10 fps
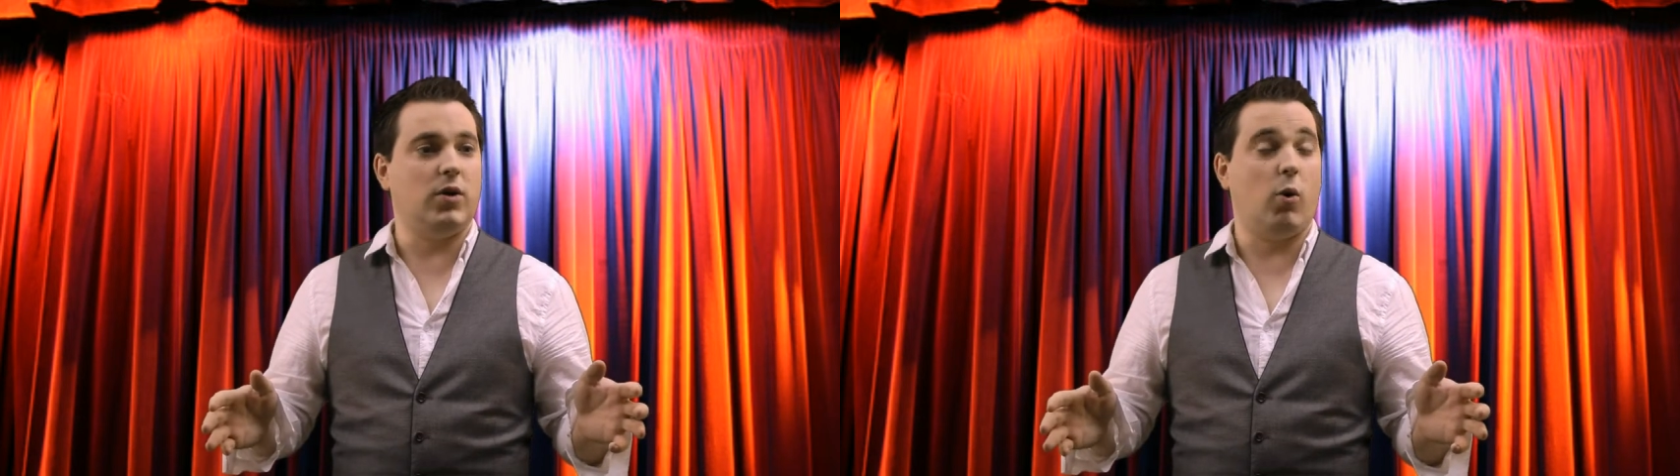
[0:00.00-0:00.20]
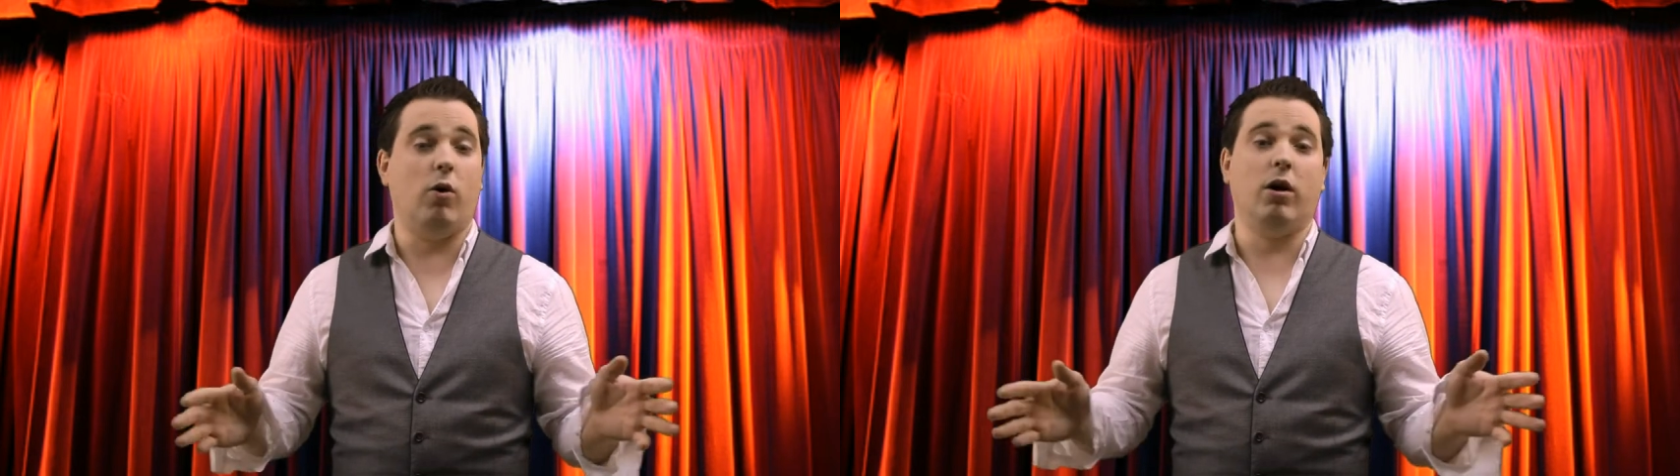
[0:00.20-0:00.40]

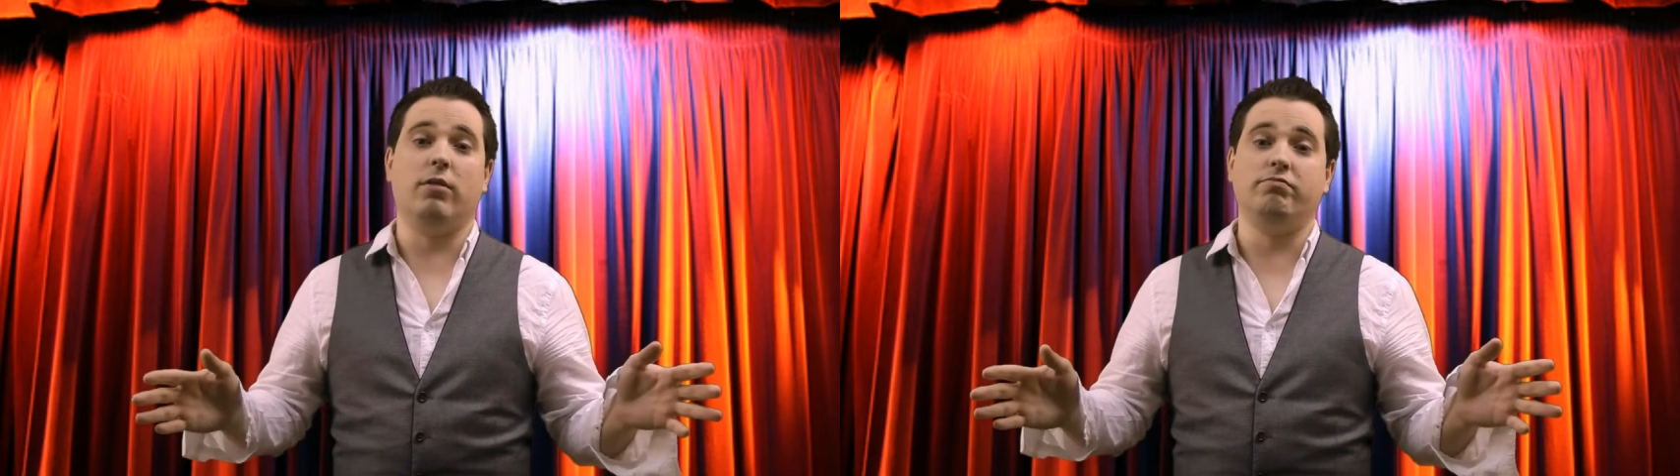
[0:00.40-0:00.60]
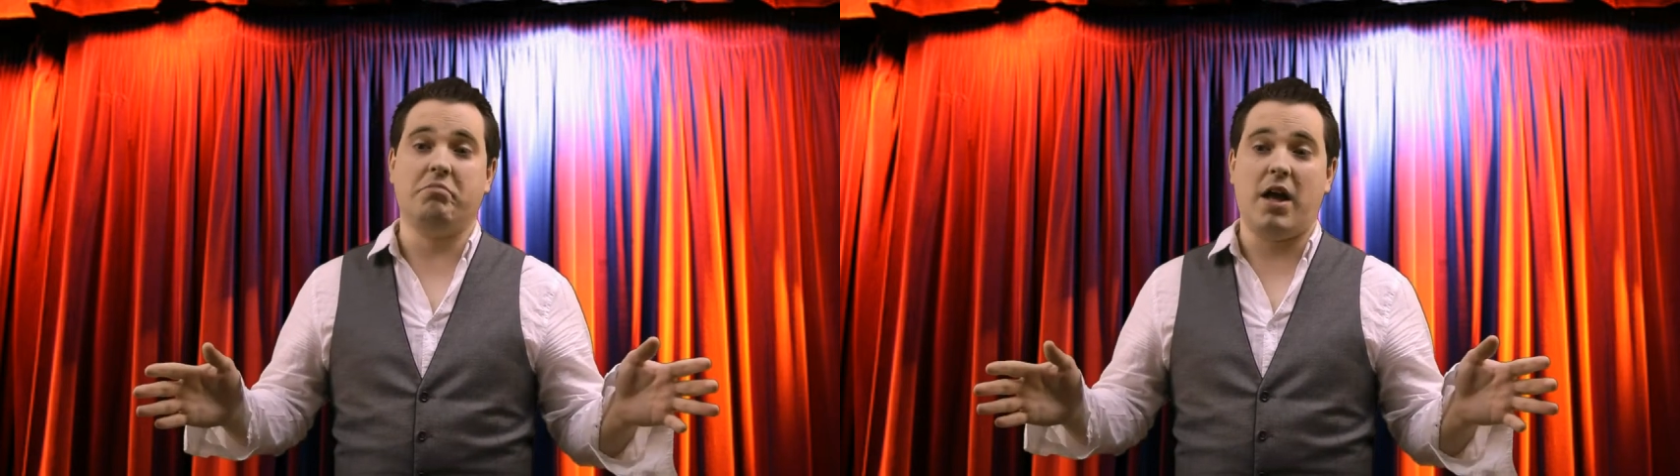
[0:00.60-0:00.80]

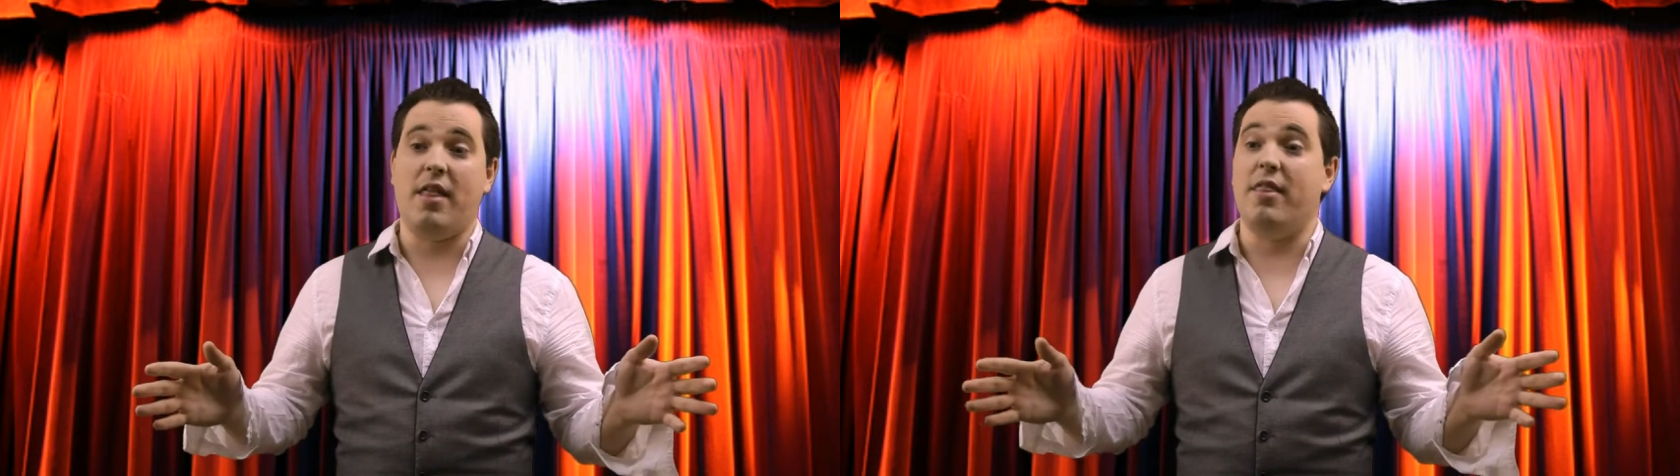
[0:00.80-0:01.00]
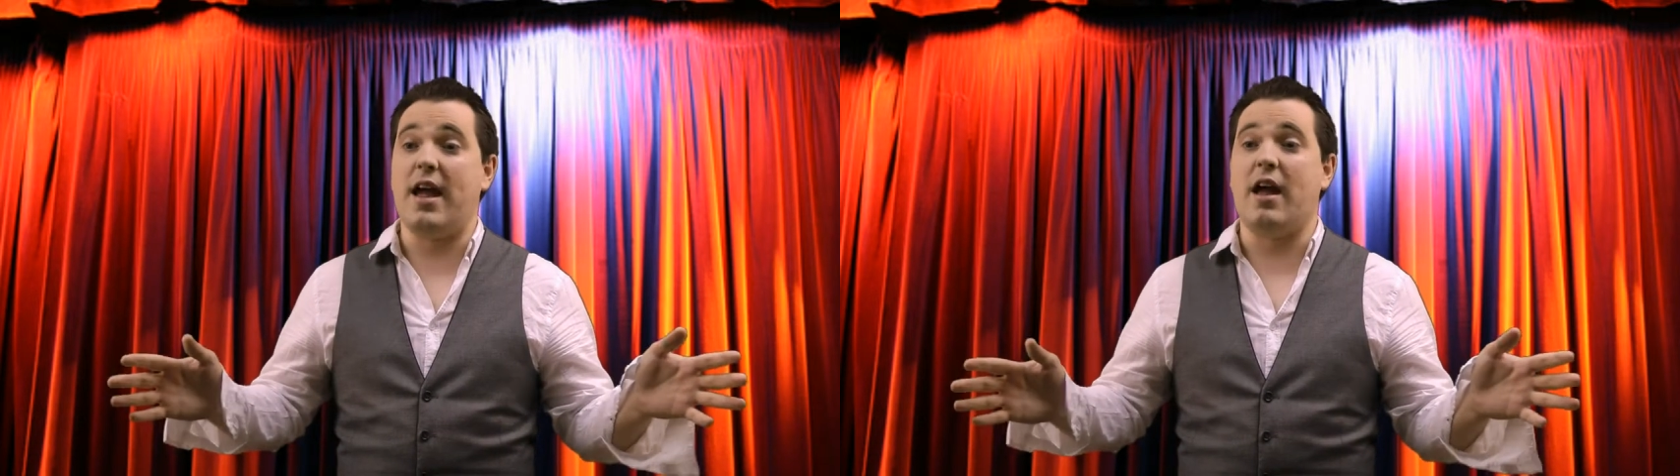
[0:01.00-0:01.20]
or
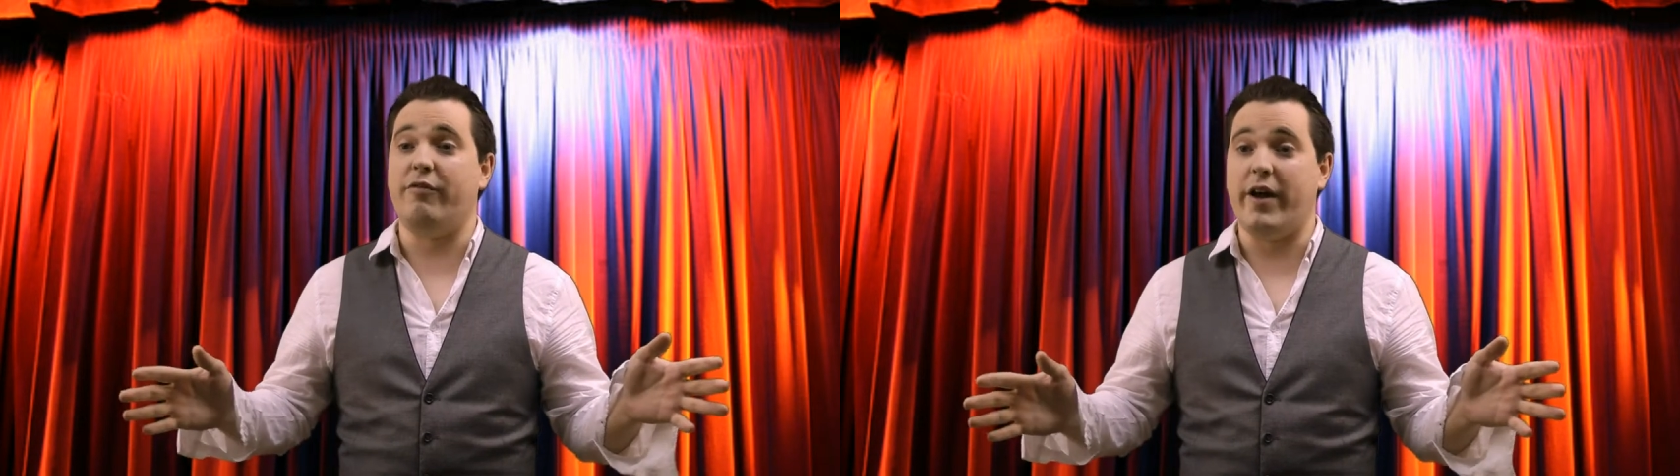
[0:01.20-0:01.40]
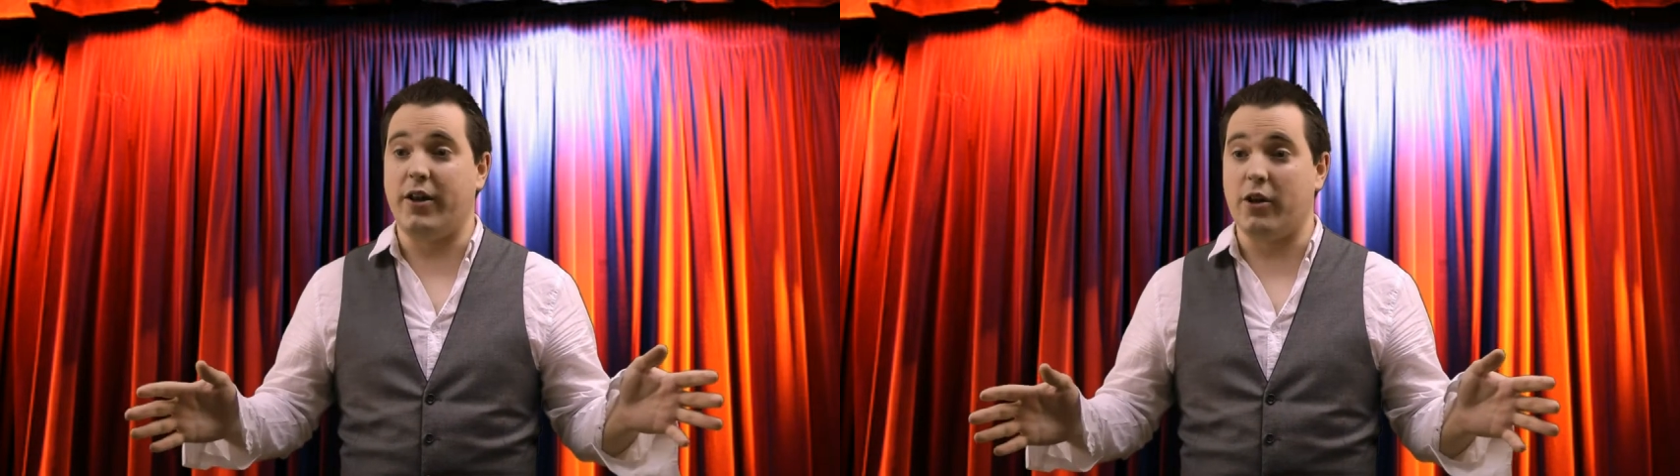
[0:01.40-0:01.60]
they had
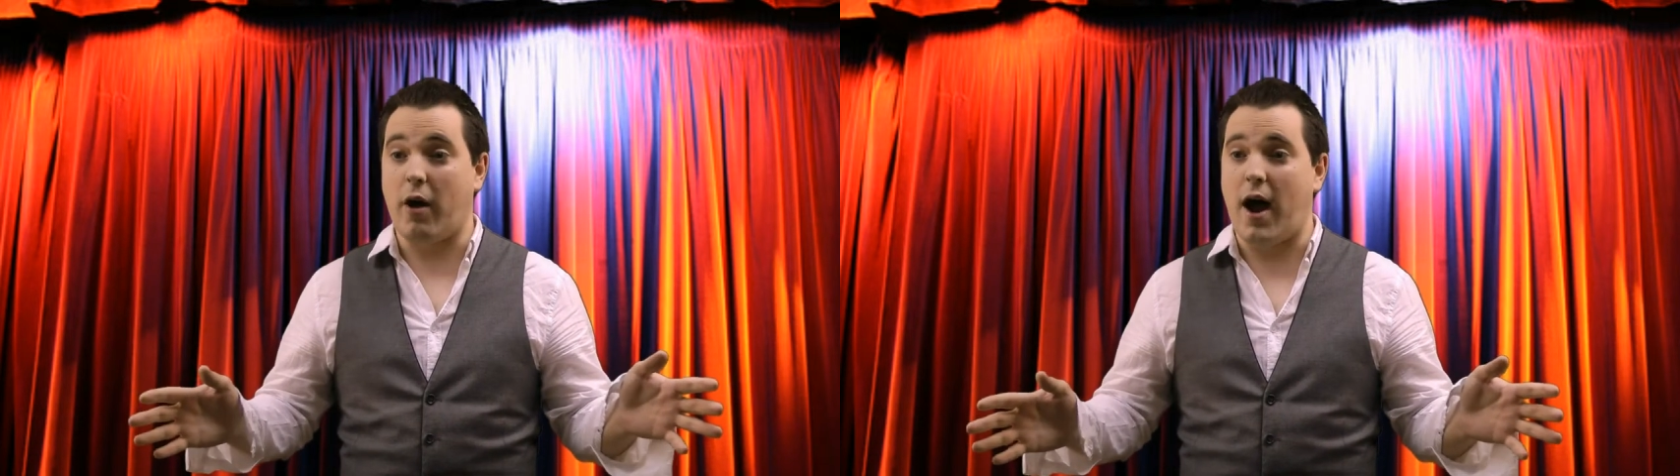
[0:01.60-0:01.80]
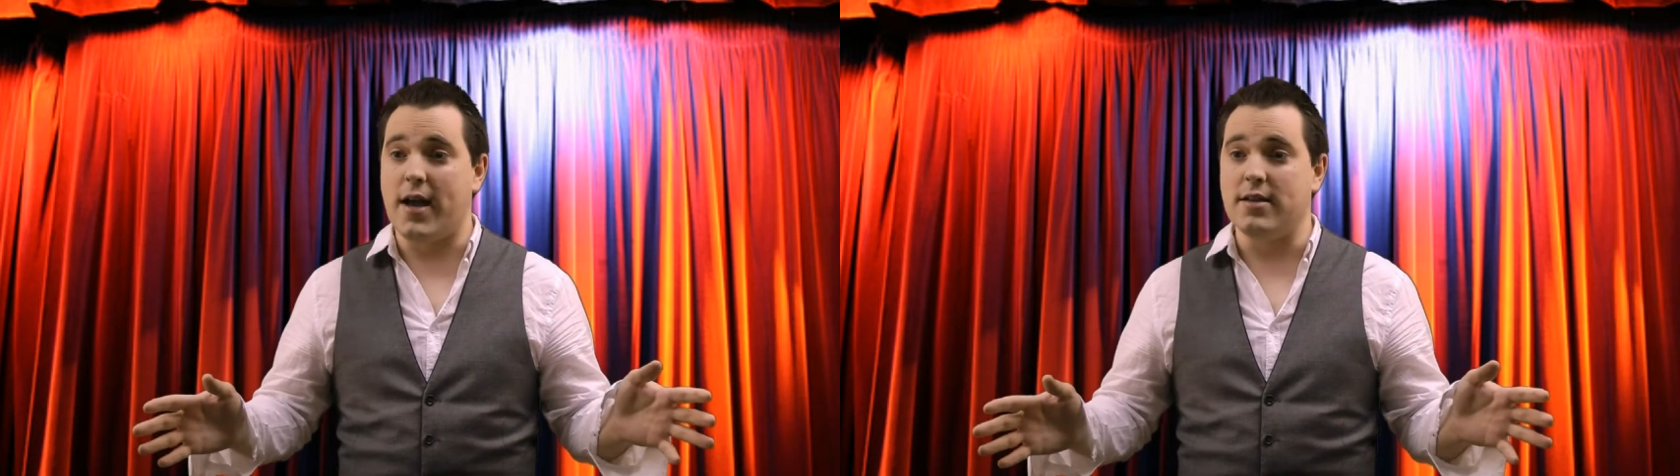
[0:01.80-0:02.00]
failed their
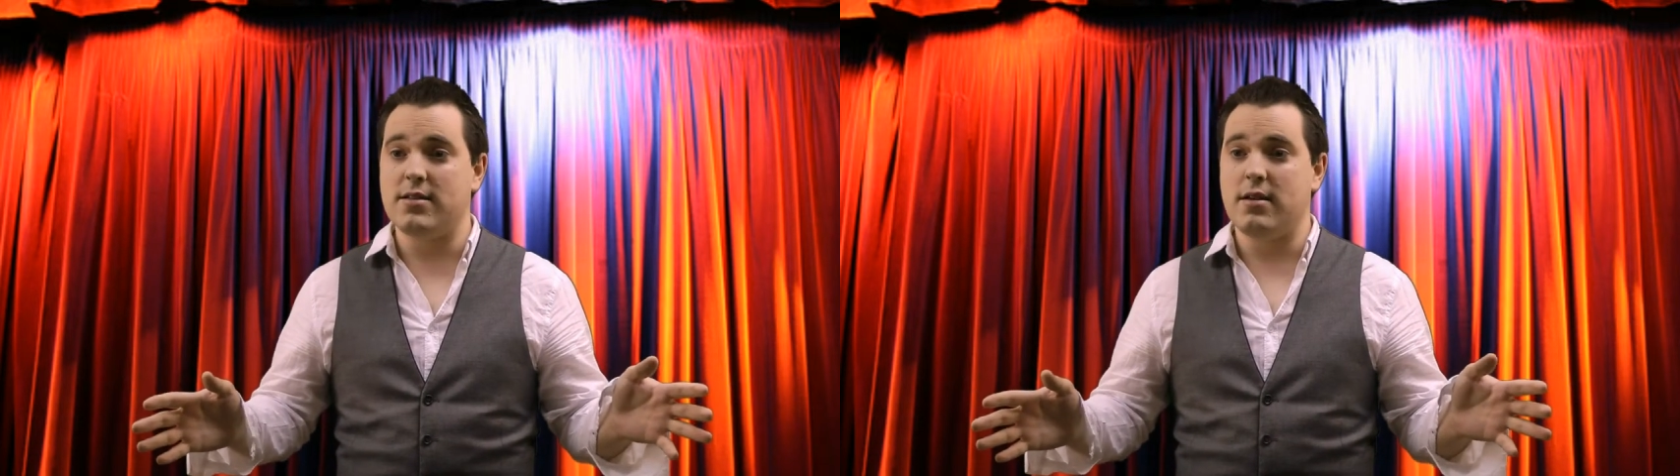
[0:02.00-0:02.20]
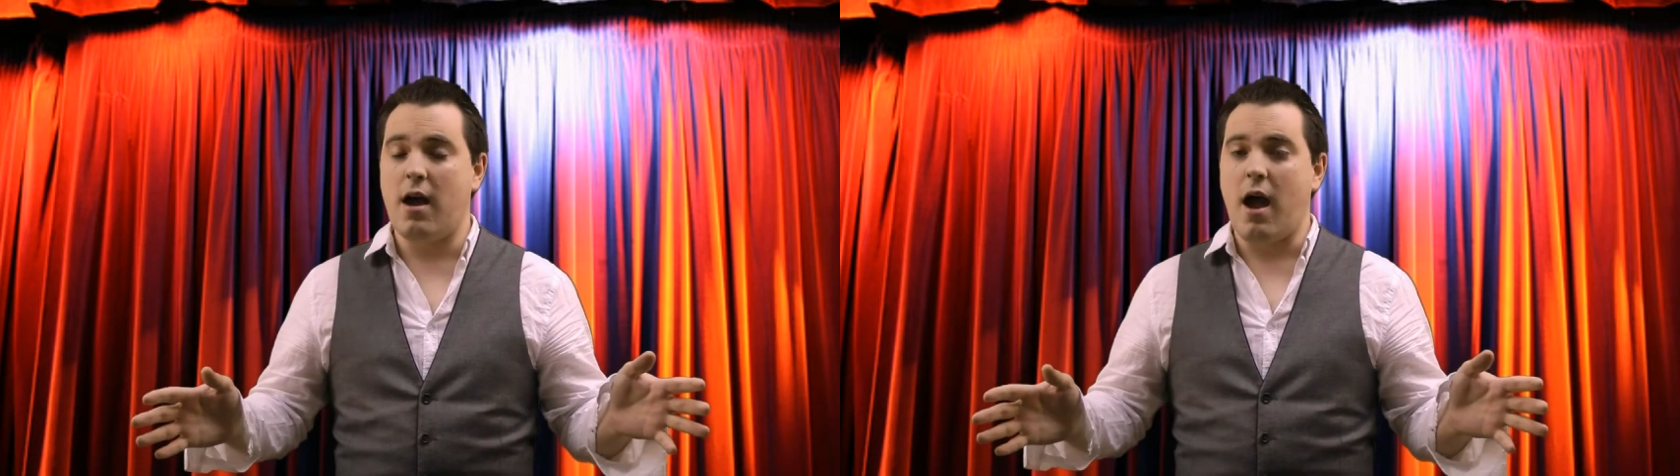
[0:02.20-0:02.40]
eyes,